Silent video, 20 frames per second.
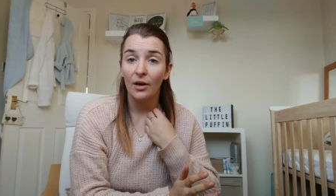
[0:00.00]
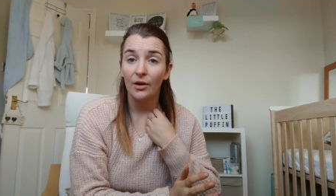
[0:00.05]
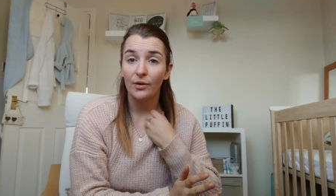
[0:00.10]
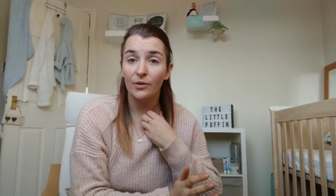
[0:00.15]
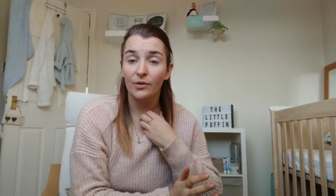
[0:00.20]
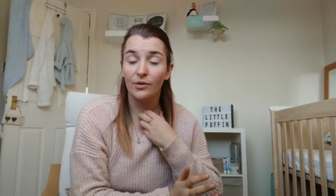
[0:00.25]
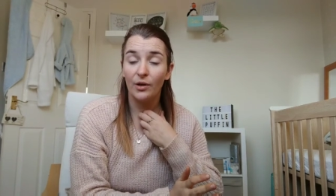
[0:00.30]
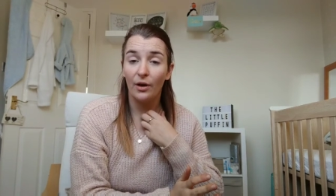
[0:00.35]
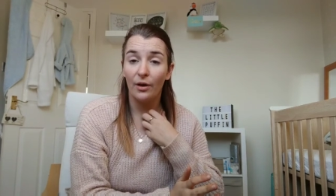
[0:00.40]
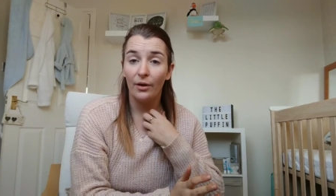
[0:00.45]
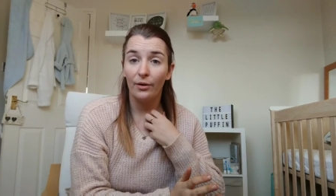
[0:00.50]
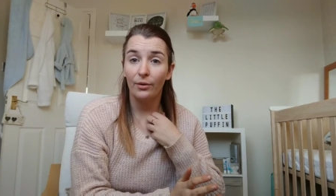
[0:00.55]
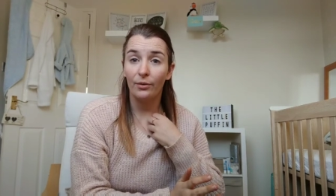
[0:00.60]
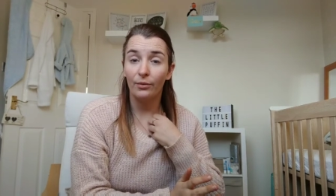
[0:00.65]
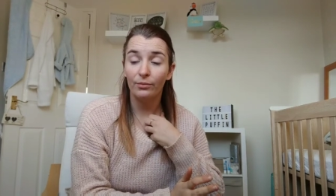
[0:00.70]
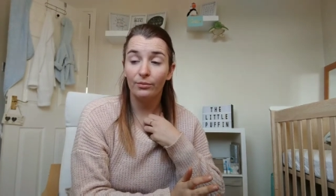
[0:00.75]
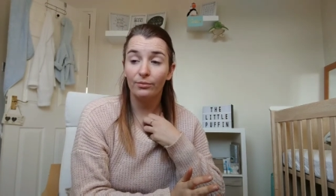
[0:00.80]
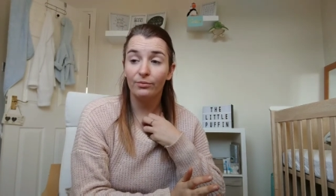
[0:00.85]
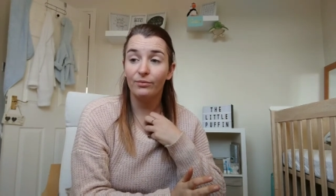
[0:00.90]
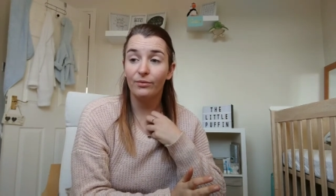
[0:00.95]
So
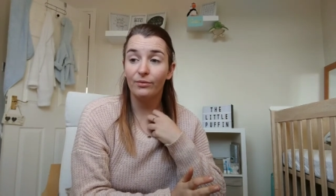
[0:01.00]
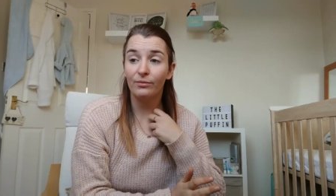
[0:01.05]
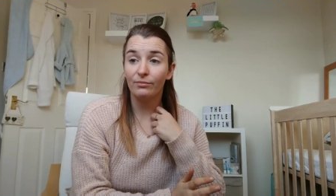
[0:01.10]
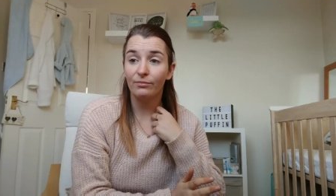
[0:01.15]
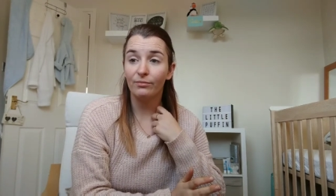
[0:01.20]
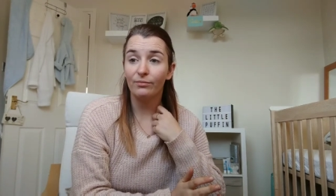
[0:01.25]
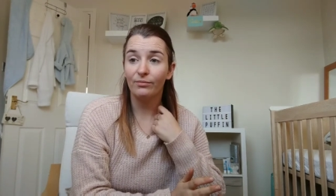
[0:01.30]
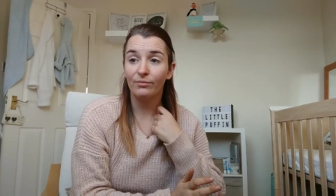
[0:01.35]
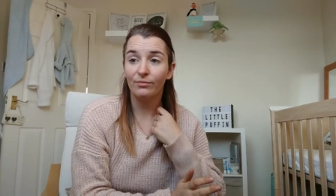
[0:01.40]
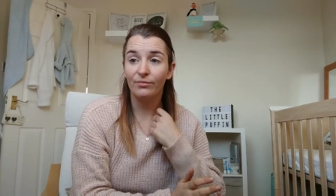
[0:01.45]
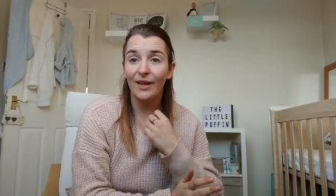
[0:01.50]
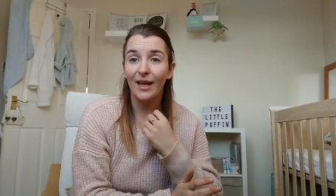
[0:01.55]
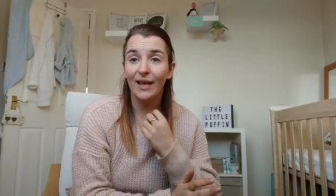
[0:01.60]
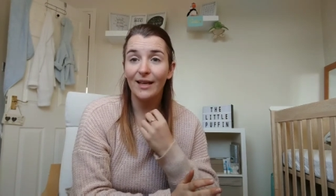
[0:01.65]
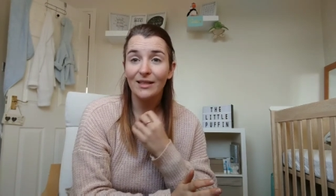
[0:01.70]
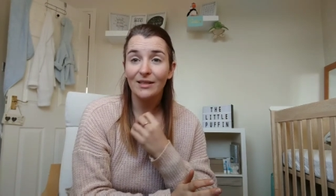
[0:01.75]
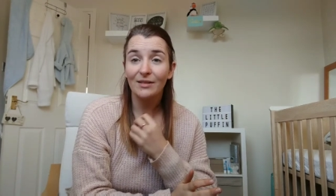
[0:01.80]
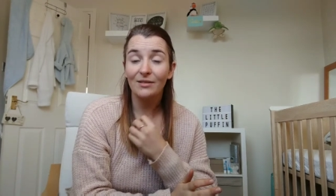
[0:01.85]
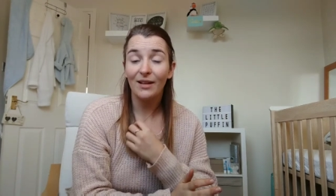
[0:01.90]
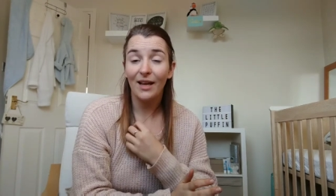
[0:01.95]

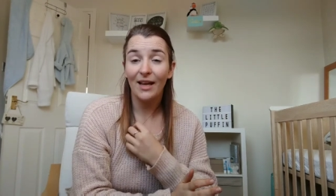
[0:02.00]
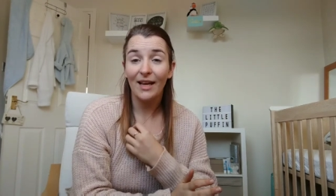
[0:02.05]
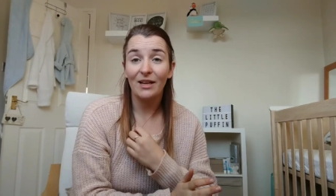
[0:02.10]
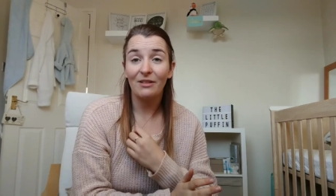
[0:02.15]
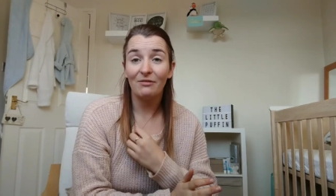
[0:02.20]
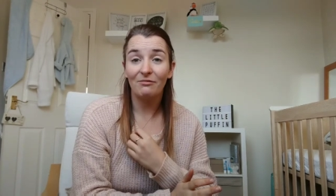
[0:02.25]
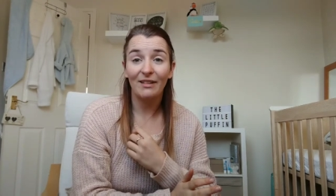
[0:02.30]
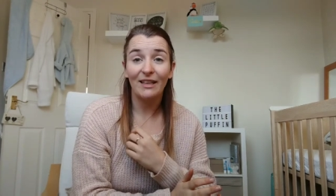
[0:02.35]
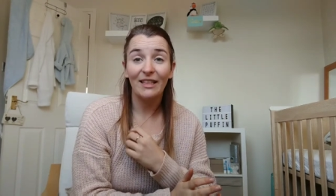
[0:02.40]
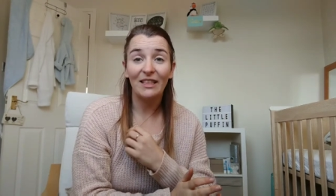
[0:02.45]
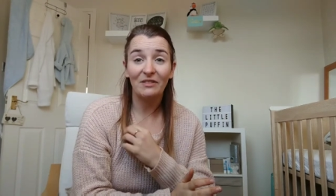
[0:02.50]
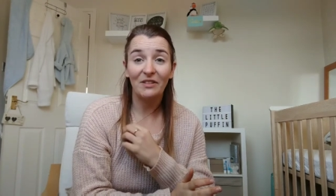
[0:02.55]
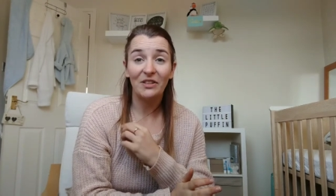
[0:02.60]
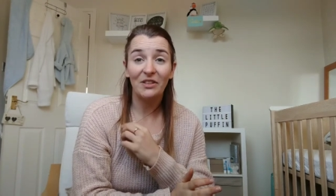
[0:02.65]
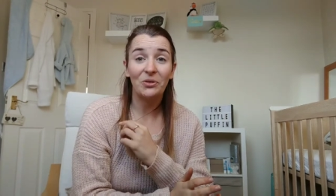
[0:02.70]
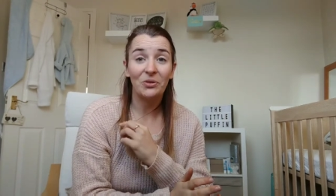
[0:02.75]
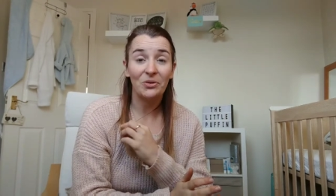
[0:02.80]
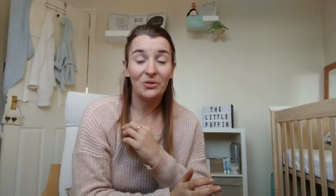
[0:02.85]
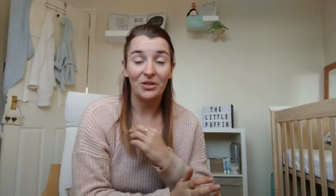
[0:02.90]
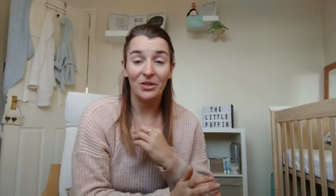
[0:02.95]
that's like really
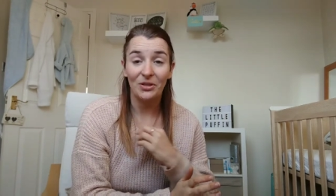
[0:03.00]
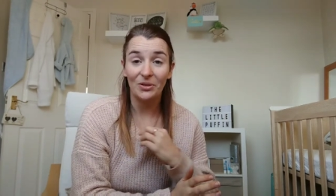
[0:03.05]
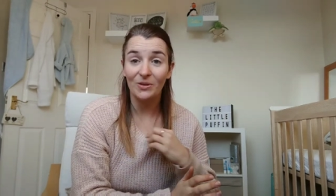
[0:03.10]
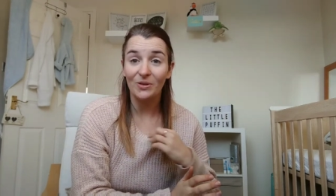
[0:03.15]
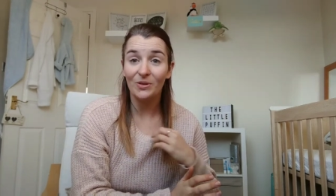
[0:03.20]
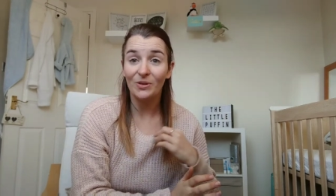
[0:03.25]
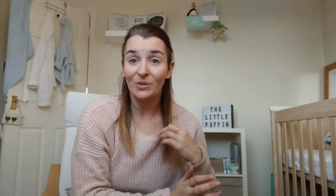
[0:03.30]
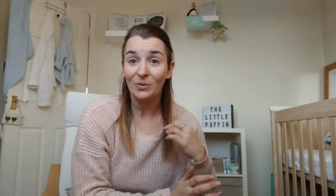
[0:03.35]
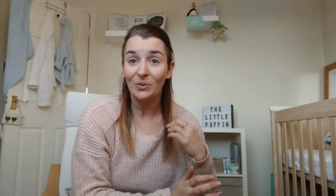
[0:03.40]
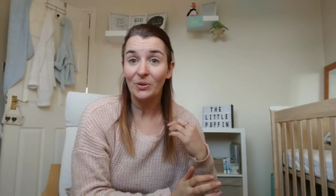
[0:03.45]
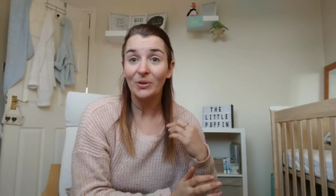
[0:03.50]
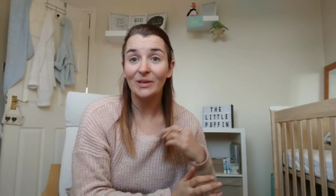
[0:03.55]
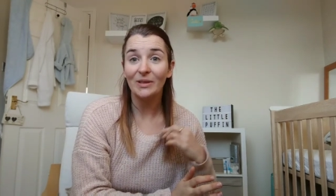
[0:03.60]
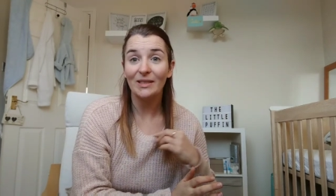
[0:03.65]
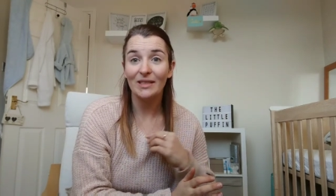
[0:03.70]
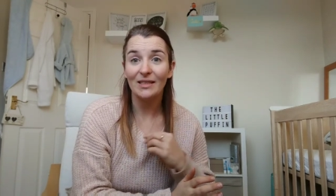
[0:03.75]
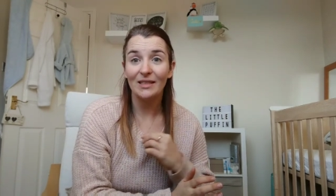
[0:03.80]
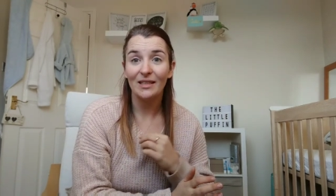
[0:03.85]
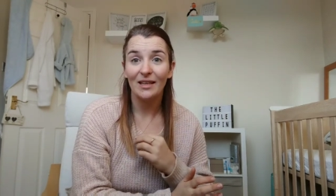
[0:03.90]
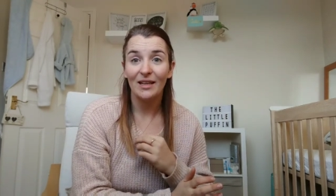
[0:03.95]
good news to
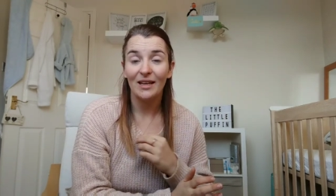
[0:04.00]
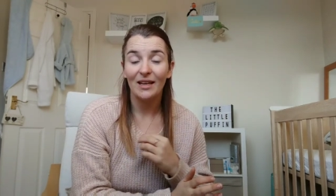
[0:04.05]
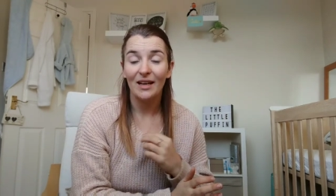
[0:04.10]
us.